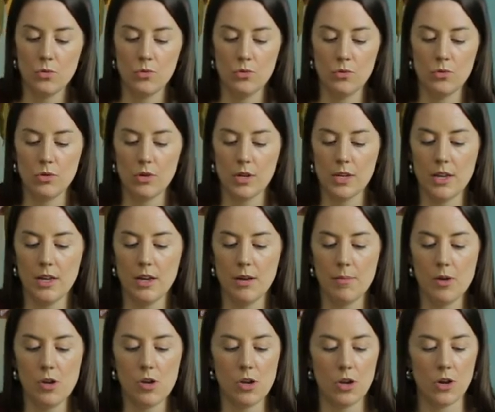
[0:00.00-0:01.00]
Oh,
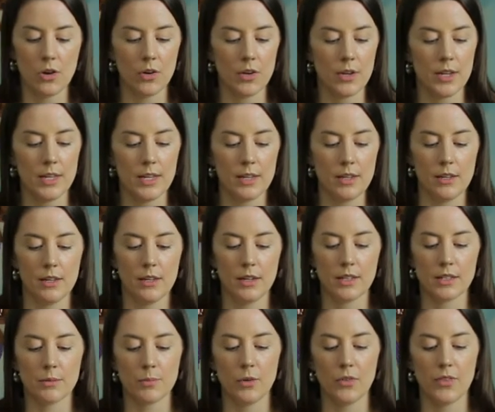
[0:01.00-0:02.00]
yummo.
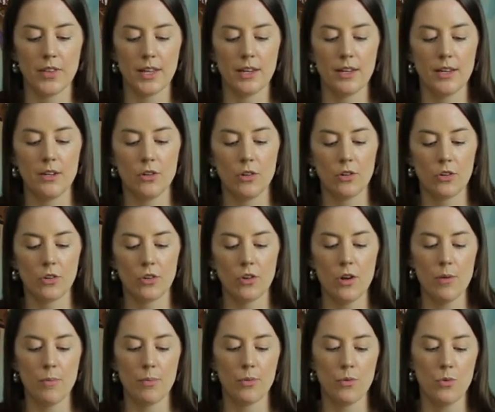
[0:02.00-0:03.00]
Let's put that lid on
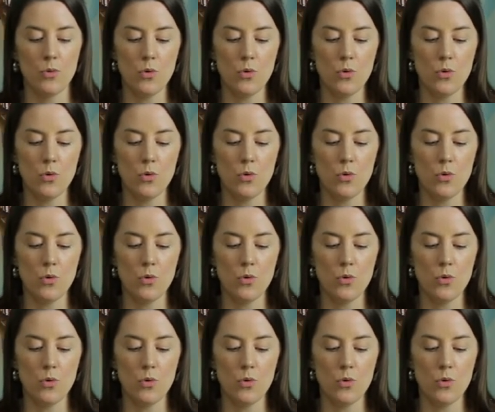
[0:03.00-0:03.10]
top.